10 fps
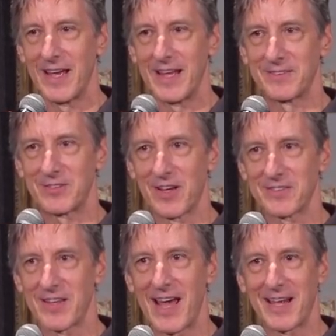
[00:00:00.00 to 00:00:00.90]
It's
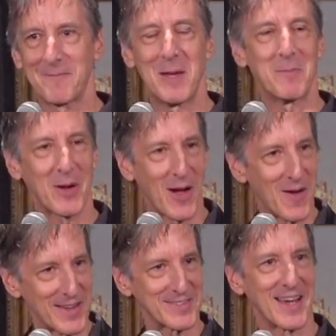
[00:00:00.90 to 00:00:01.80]
just like people
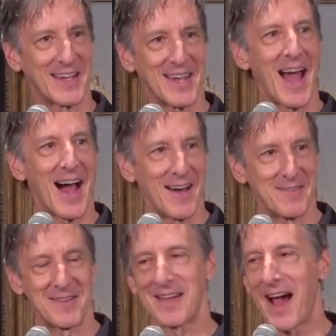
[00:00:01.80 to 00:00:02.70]
go and it's like,
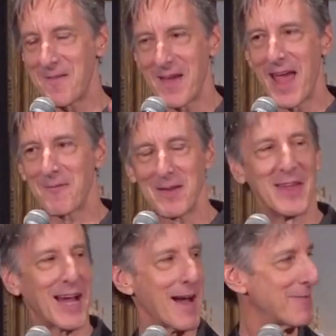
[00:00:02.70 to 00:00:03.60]
yeah,
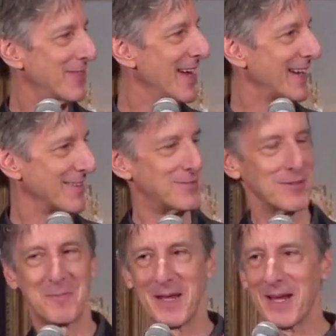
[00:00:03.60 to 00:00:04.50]
everything I think is
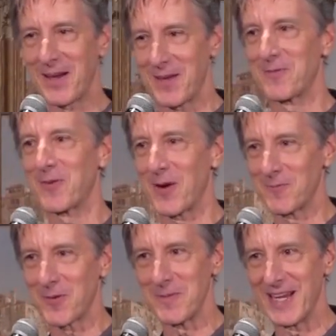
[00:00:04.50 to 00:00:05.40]
just being
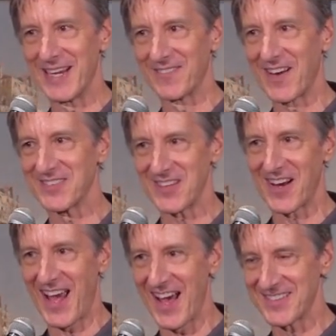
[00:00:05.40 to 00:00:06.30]
confirmed for me in a very
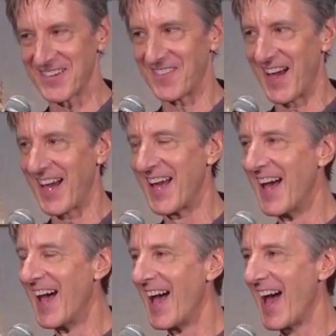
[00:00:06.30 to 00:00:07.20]
sarcastic way.
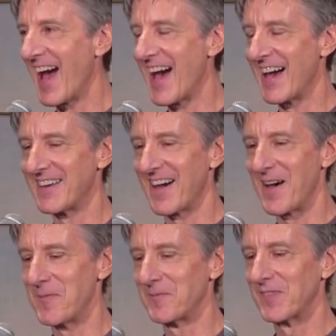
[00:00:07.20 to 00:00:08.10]

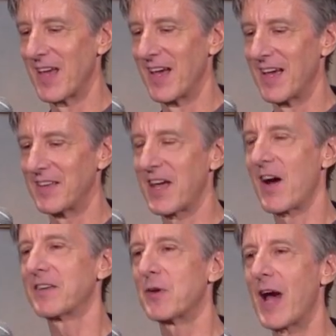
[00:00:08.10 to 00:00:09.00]
And they
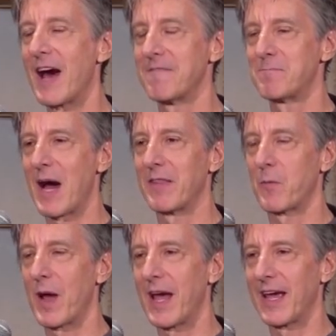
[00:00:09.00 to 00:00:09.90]
also have, by the
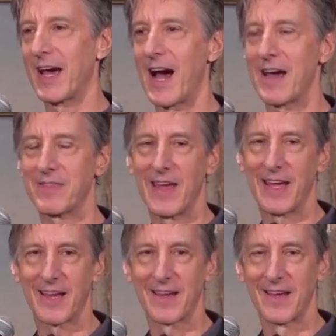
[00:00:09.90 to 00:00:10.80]
way, I
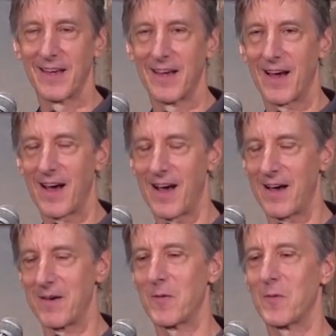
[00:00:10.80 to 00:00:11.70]
think
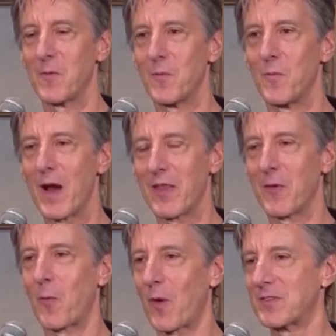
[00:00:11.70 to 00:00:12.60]
one of
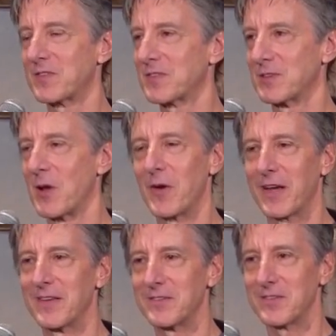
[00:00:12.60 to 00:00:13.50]
the worst
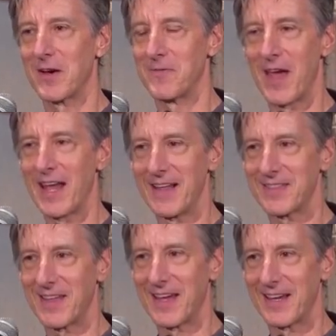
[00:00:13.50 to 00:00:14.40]
slogans of
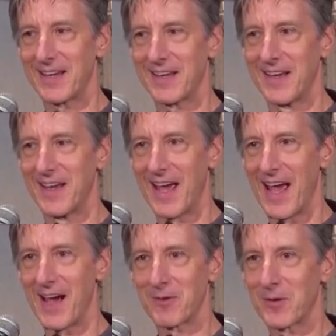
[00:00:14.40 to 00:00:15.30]
anything
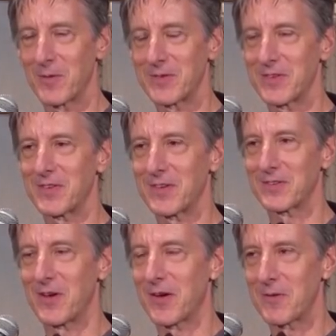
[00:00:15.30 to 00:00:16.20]
ever, which is their
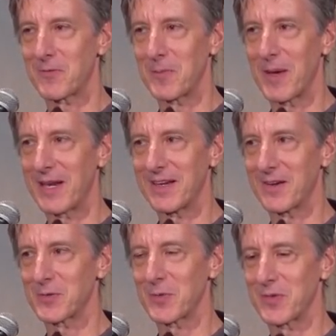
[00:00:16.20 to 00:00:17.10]
slogan for many
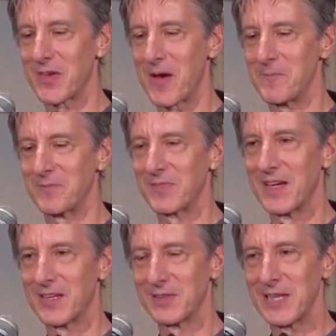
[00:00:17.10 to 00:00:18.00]
years was
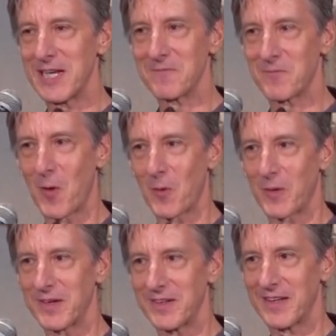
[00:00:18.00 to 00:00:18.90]
lean
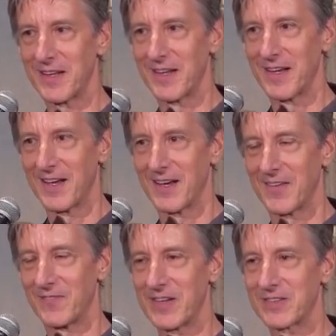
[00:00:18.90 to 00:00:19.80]
forward,
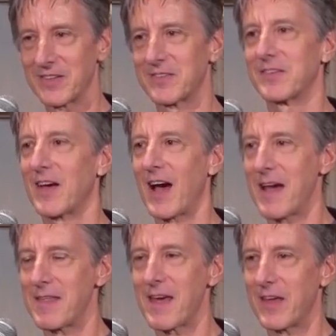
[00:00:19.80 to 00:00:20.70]
which is,
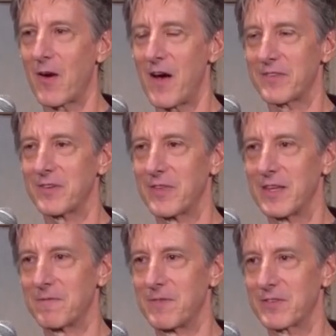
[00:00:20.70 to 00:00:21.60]
I think, also
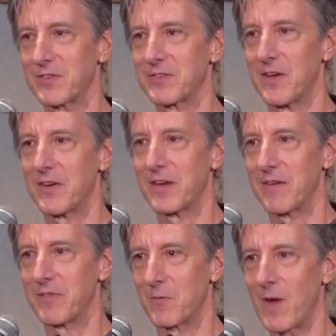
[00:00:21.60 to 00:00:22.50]
the official slogan
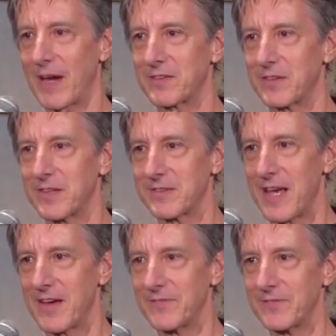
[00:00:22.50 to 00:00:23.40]
of the rectal
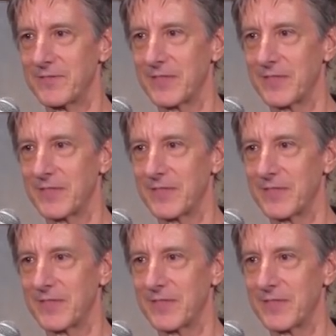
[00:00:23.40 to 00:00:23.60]
exam.